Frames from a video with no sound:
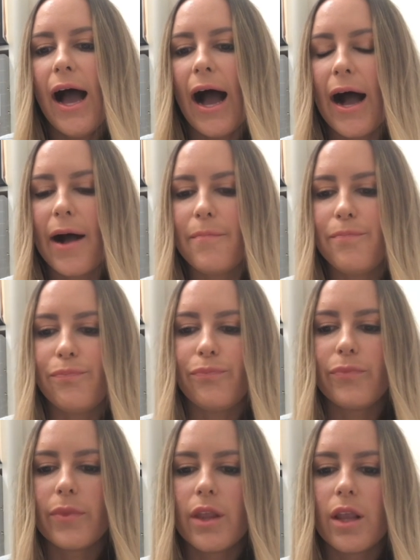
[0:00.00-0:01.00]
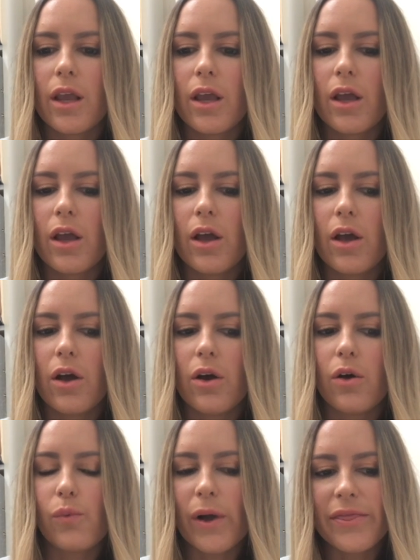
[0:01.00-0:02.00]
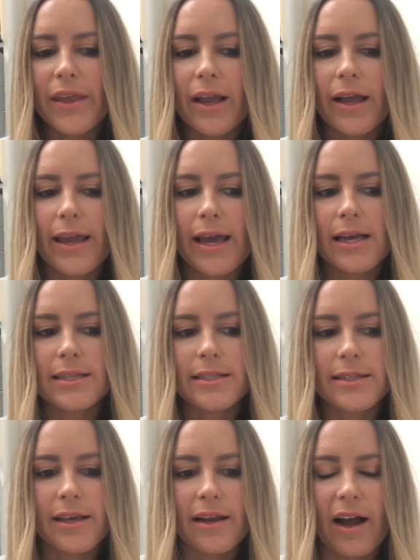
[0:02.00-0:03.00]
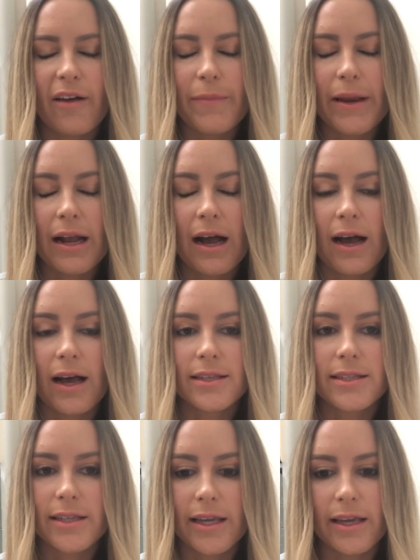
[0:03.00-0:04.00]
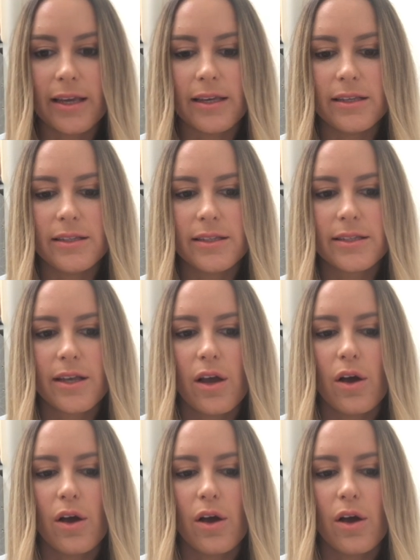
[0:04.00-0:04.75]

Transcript: Um, one thing I guess that I've been asked is